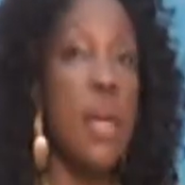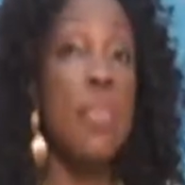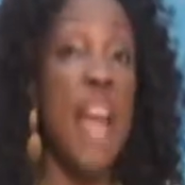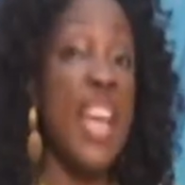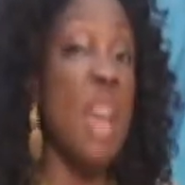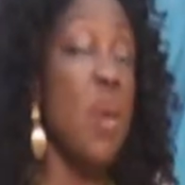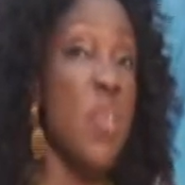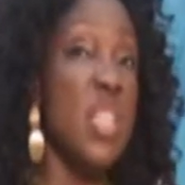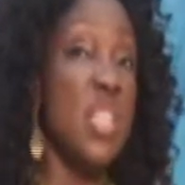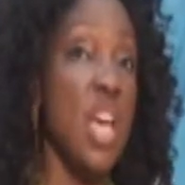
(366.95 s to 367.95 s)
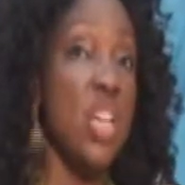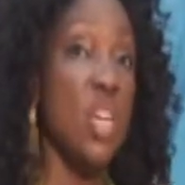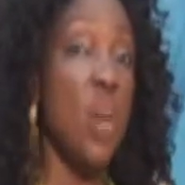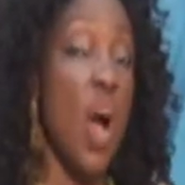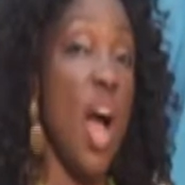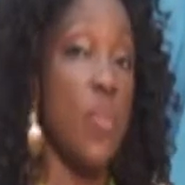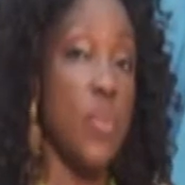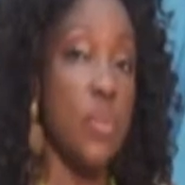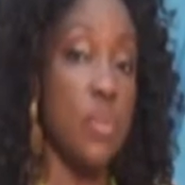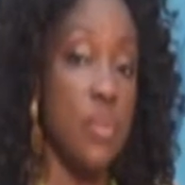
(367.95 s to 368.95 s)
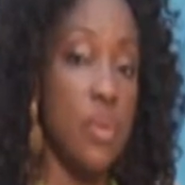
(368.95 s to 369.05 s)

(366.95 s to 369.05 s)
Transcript: But I came up on stage, and what happened?